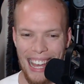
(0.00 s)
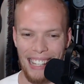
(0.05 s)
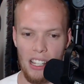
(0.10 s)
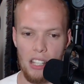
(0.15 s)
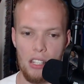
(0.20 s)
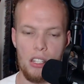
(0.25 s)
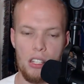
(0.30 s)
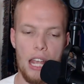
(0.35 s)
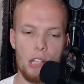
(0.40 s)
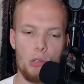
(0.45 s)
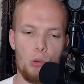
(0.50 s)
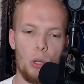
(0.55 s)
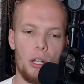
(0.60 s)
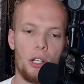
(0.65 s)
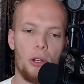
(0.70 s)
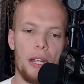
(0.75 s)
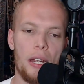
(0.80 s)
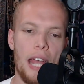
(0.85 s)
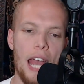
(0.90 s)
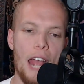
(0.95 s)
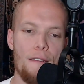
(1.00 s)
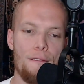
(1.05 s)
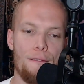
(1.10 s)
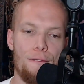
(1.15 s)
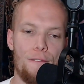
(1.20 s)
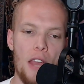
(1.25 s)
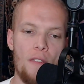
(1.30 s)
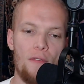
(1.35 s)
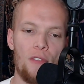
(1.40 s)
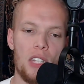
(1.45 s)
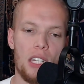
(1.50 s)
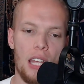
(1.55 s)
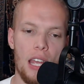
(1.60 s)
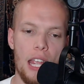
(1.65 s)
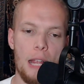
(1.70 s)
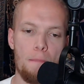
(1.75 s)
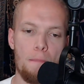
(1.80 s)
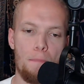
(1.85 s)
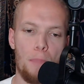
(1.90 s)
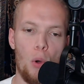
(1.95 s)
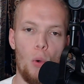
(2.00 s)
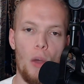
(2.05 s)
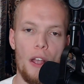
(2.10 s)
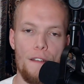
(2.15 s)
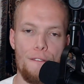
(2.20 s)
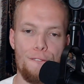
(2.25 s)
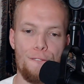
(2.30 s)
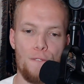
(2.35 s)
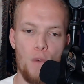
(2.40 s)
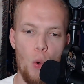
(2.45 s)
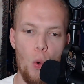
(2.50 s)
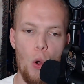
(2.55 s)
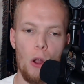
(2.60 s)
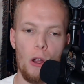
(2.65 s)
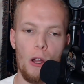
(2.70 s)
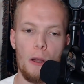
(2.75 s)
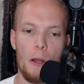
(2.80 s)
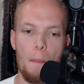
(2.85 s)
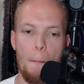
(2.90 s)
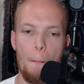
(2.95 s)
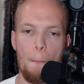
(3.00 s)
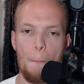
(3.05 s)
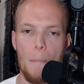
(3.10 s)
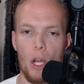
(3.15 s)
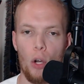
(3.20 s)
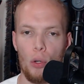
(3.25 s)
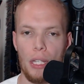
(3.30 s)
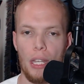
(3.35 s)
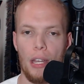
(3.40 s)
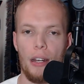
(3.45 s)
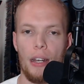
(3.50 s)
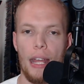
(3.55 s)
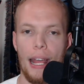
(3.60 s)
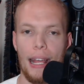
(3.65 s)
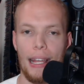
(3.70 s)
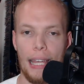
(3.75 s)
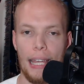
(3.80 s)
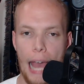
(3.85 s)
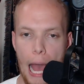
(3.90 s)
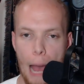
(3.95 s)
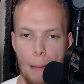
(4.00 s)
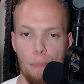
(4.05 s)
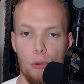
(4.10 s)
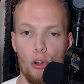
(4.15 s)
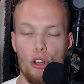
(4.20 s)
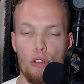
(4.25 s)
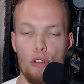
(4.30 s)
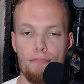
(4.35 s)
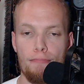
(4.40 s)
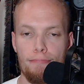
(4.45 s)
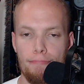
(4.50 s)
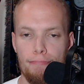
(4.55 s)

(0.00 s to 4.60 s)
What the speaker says: the Saints would create $15.4 million in cap room.